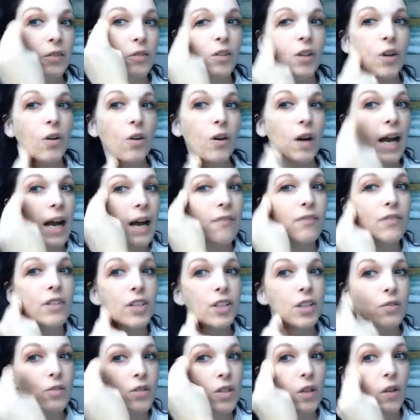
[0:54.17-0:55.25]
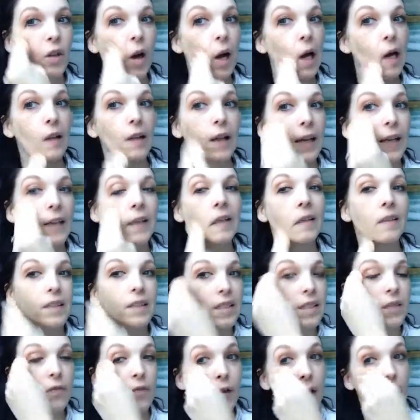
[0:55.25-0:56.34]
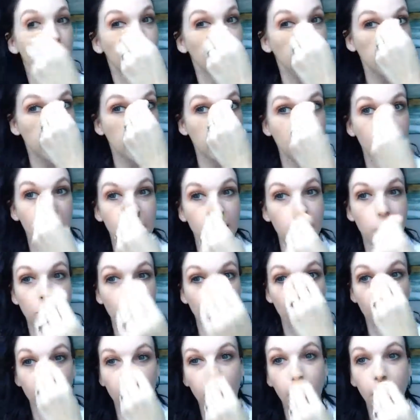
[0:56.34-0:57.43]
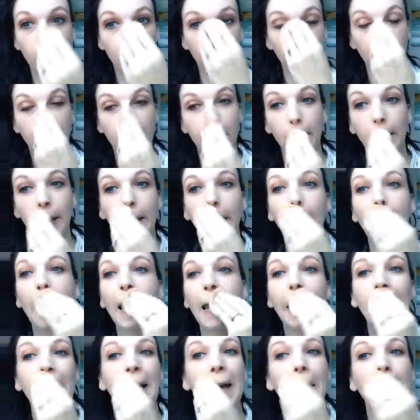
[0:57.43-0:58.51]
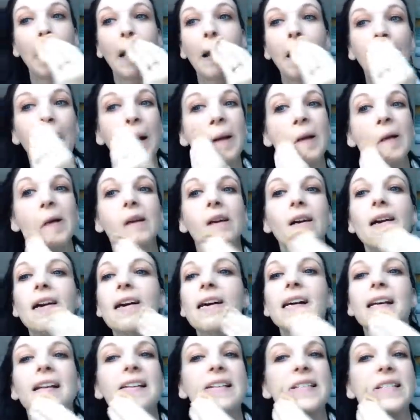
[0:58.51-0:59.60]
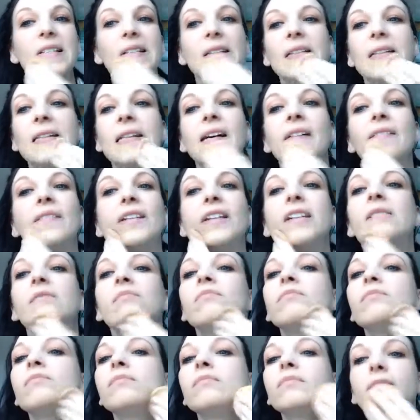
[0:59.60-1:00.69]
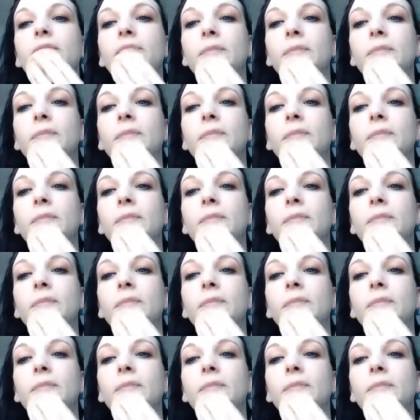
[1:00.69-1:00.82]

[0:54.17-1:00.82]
And you don't have to use a lot. Like, this foundation is really creamy and I just love it.